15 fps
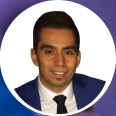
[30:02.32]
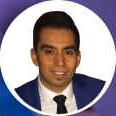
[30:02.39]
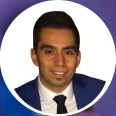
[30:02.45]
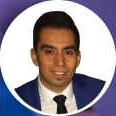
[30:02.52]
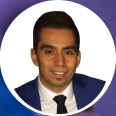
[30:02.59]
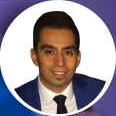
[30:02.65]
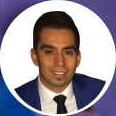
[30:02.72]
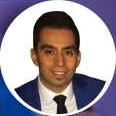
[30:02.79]

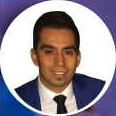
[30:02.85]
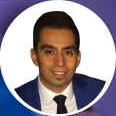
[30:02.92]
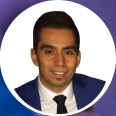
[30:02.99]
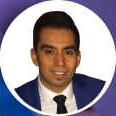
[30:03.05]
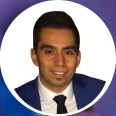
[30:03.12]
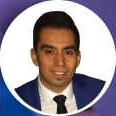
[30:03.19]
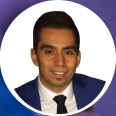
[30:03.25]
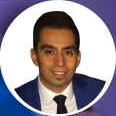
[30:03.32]

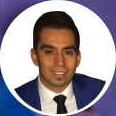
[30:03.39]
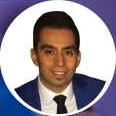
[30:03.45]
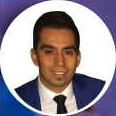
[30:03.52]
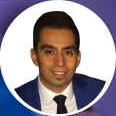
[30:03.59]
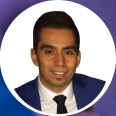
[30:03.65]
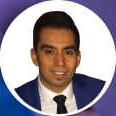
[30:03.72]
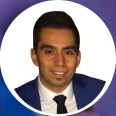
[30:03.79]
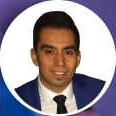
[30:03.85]

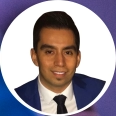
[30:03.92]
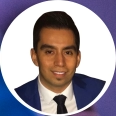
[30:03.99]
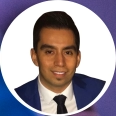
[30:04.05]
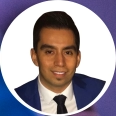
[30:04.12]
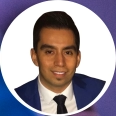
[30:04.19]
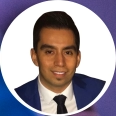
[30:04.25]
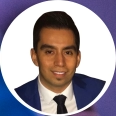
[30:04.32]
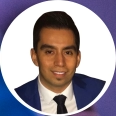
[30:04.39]

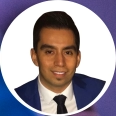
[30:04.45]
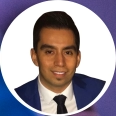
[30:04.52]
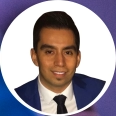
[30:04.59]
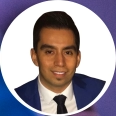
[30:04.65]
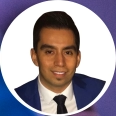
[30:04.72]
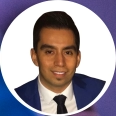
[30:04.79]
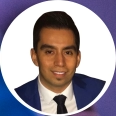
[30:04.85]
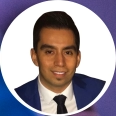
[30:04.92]

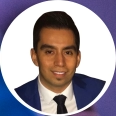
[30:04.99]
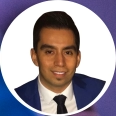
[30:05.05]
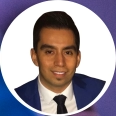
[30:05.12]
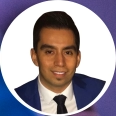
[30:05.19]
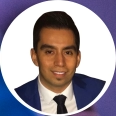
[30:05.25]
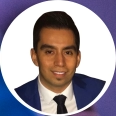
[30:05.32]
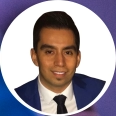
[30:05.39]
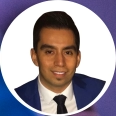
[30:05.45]

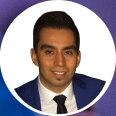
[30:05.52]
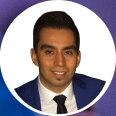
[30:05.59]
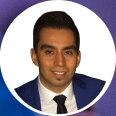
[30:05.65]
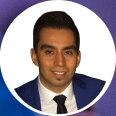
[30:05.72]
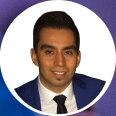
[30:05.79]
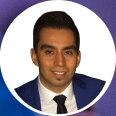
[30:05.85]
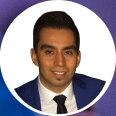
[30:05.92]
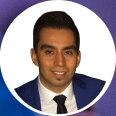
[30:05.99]

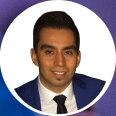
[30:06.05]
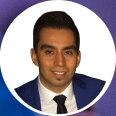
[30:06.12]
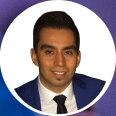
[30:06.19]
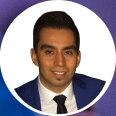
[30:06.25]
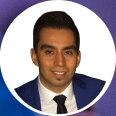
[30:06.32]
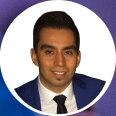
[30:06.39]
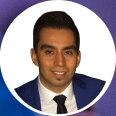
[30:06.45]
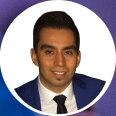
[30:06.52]

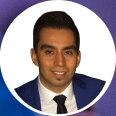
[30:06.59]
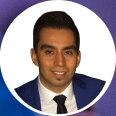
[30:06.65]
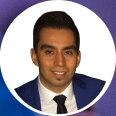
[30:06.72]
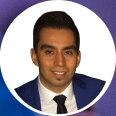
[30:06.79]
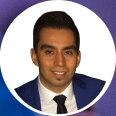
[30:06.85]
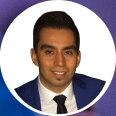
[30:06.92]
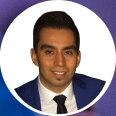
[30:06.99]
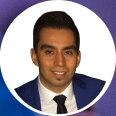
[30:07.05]

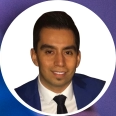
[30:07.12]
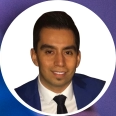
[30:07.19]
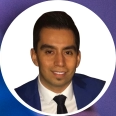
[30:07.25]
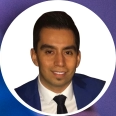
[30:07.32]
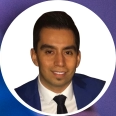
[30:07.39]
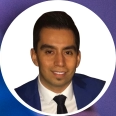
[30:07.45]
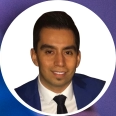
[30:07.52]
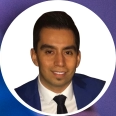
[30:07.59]

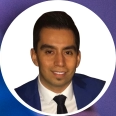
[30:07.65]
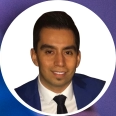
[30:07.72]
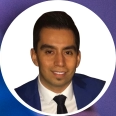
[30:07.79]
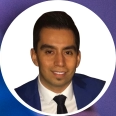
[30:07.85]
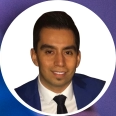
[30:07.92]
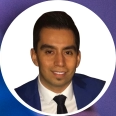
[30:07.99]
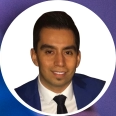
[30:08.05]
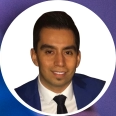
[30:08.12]

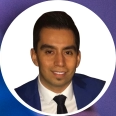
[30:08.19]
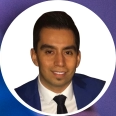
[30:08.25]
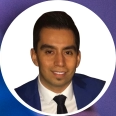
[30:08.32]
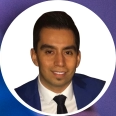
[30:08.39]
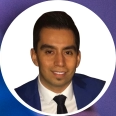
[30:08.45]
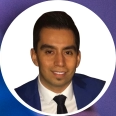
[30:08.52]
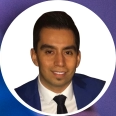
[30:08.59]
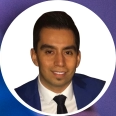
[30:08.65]

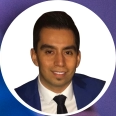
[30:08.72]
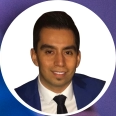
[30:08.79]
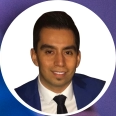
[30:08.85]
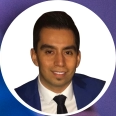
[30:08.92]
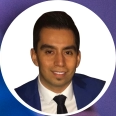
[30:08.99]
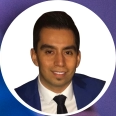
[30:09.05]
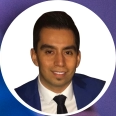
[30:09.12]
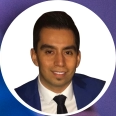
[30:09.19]

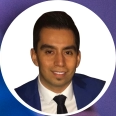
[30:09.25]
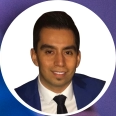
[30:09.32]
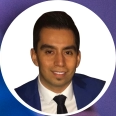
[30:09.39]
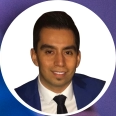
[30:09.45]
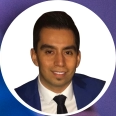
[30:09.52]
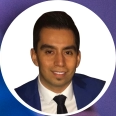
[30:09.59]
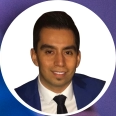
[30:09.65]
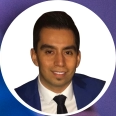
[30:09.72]

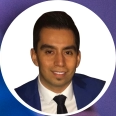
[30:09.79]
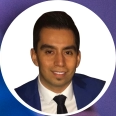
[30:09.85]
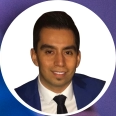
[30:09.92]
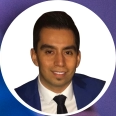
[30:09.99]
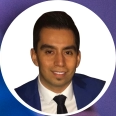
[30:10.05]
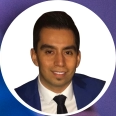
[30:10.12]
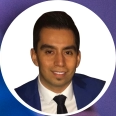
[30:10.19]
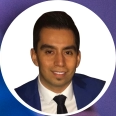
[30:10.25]
This is a still picture; no speech is visible.